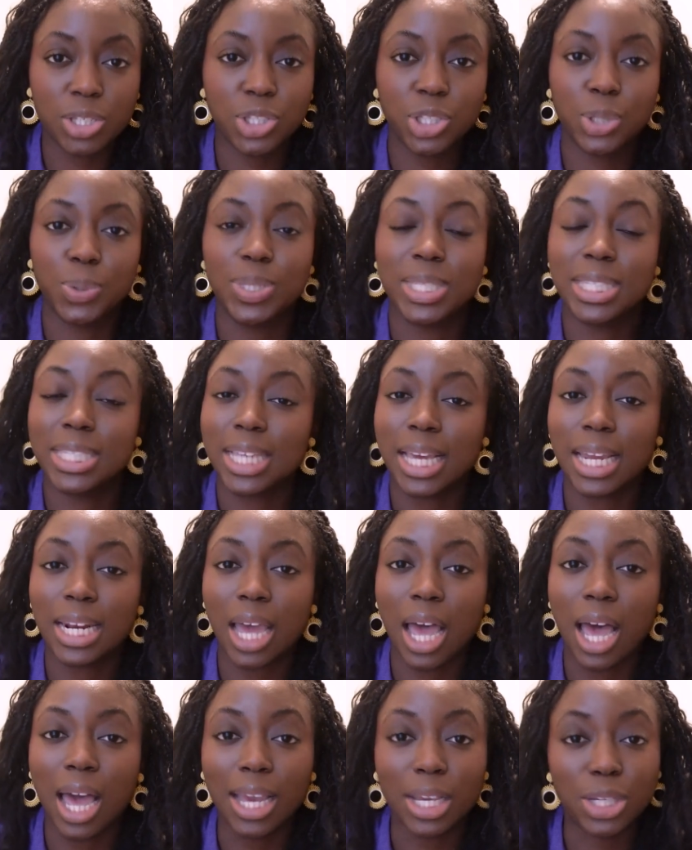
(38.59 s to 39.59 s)
so instead
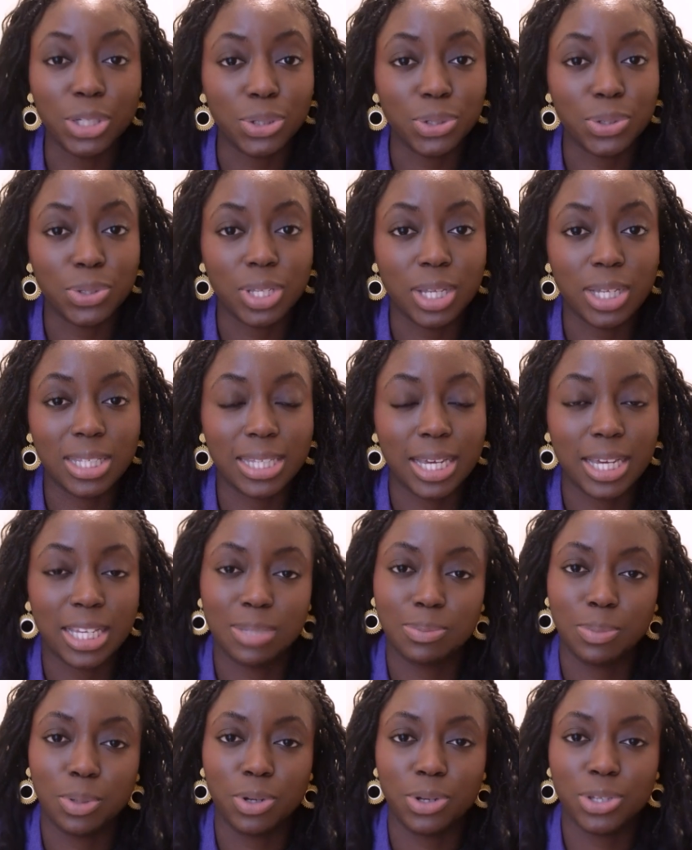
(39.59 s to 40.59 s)
I used a
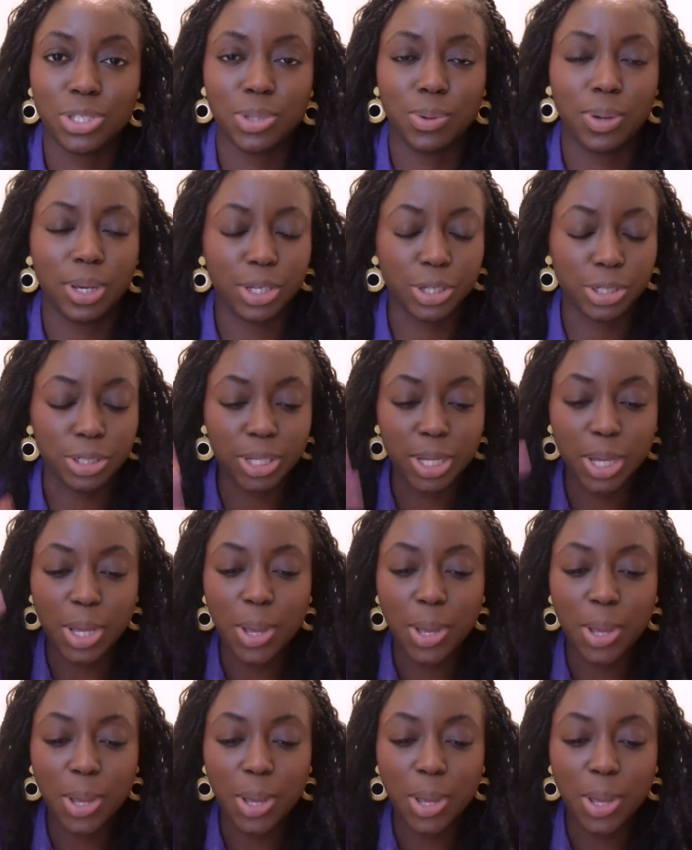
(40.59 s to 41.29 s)
textbook so I could